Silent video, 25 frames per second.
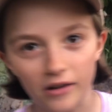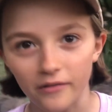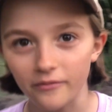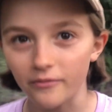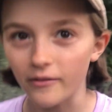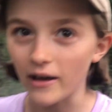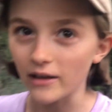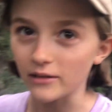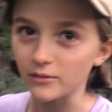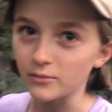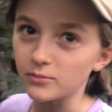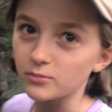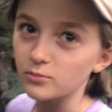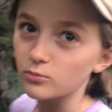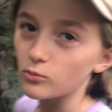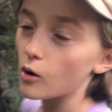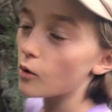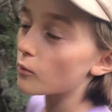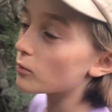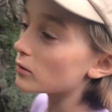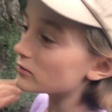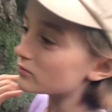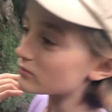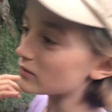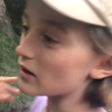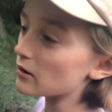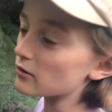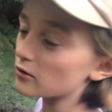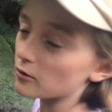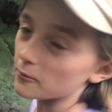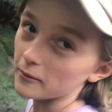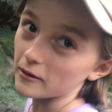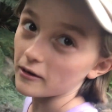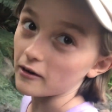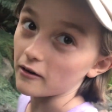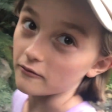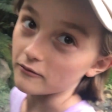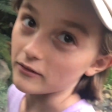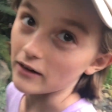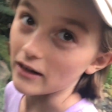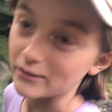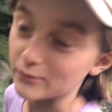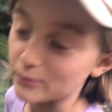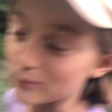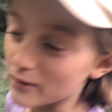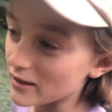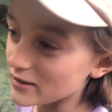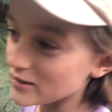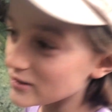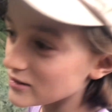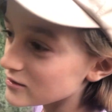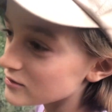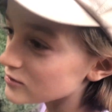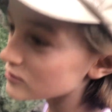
on Fast Pass. Well, we've never been on Fast Pass.